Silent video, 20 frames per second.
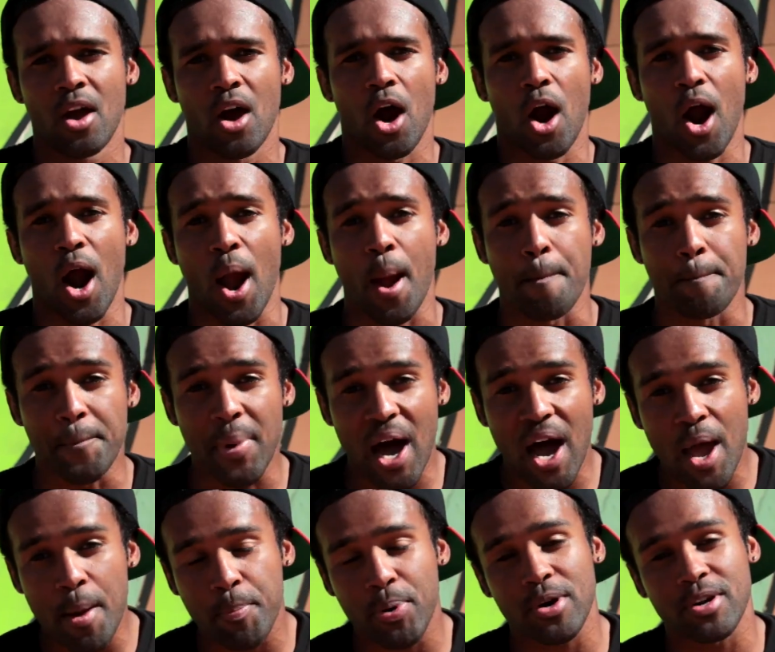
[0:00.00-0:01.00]
Alright,
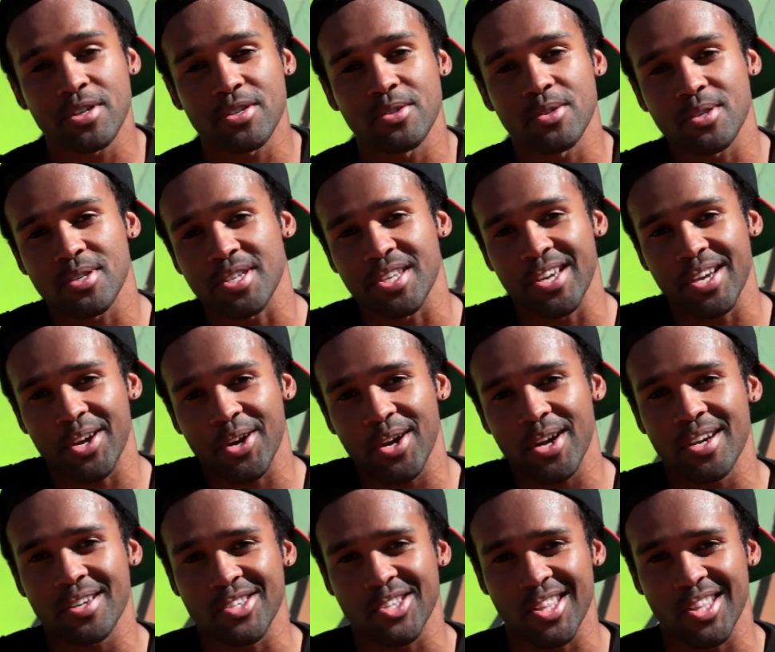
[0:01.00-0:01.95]
my personal secret